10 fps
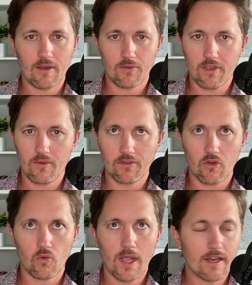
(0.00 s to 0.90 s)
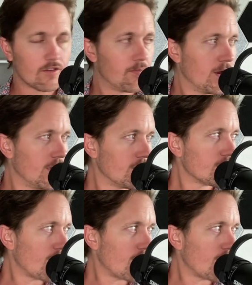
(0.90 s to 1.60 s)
It was a great experience.